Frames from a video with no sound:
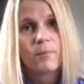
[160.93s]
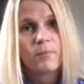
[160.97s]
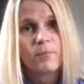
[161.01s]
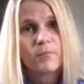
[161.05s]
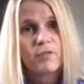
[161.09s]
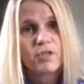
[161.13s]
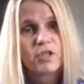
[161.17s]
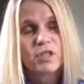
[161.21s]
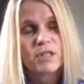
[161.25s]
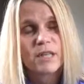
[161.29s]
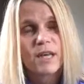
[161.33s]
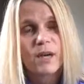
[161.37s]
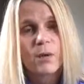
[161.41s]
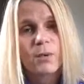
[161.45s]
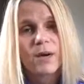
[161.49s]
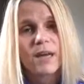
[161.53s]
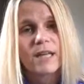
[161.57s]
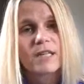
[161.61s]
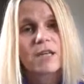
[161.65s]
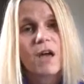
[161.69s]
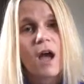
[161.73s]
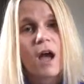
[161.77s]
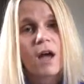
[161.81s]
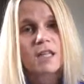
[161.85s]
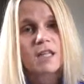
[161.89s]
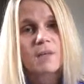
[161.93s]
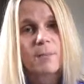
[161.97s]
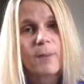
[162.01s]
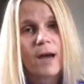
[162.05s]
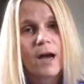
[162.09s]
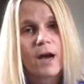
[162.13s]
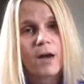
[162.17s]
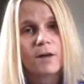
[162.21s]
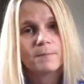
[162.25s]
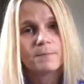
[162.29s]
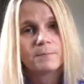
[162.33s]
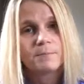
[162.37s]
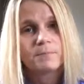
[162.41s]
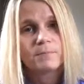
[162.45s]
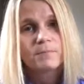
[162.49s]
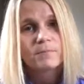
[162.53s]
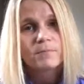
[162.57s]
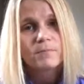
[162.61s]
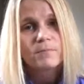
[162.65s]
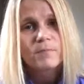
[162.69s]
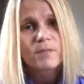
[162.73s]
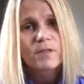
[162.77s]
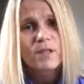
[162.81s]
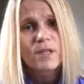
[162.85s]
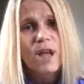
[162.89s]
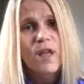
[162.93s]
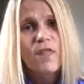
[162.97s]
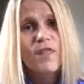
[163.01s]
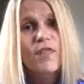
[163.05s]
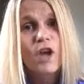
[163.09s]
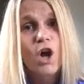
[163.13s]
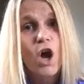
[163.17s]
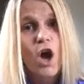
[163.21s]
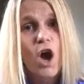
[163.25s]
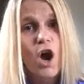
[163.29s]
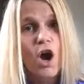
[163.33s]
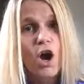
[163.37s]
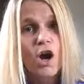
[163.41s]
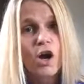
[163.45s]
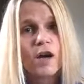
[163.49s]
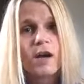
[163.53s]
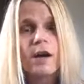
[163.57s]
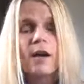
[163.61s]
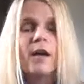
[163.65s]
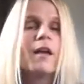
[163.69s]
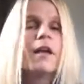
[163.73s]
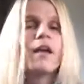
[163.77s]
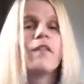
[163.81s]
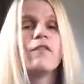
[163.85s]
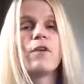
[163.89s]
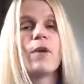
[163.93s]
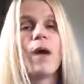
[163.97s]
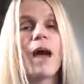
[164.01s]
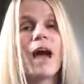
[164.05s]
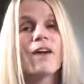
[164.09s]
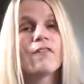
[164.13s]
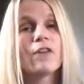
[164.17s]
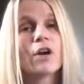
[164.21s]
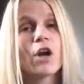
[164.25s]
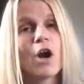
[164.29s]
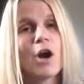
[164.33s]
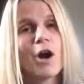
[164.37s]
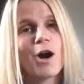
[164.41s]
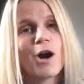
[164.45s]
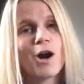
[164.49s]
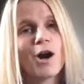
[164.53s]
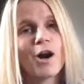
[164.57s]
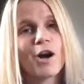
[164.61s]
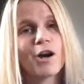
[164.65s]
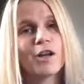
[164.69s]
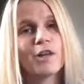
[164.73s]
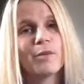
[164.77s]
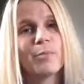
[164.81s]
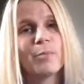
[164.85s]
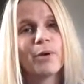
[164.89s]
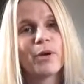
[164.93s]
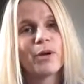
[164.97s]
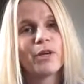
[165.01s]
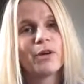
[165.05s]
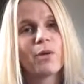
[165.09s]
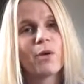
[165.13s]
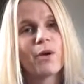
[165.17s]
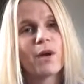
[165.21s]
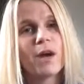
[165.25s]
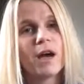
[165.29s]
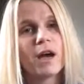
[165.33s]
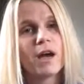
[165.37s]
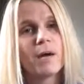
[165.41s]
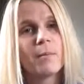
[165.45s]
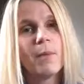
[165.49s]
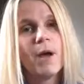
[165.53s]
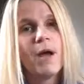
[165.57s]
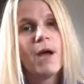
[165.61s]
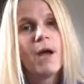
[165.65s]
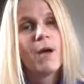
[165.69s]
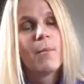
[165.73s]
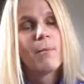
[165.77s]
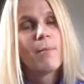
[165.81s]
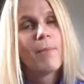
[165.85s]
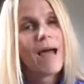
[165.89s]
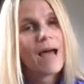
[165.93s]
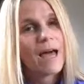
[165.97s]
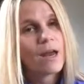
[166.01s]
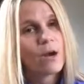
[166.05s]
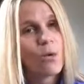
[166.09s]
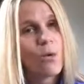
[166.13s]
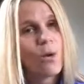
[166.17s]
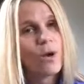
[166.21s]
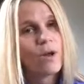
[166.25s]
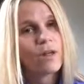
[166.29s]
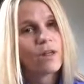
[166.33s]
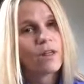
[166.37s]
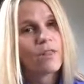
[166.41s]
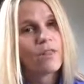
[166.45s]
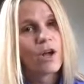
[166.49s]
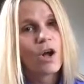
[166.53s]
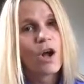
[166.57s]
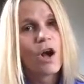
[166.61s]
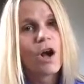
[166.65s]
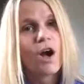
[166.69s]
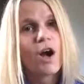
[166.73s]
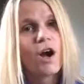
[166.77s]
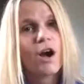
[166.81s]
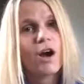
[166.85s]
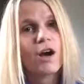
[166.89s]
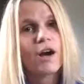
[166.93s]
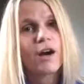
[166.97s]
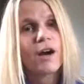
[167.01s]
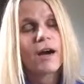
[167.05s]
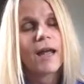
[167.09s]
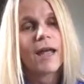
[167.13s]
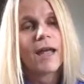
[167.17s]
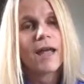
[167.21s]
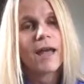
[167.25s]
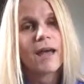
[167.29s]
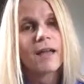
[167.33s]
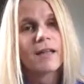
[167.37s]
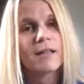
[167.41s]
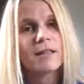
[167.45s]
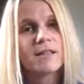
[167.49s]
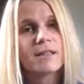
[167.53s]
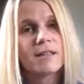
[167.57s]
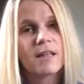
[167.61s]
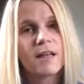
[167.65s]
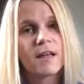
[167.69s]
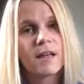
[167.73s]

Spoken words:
just like when I talked about the car. If you have a car and you put bad oil in the car, and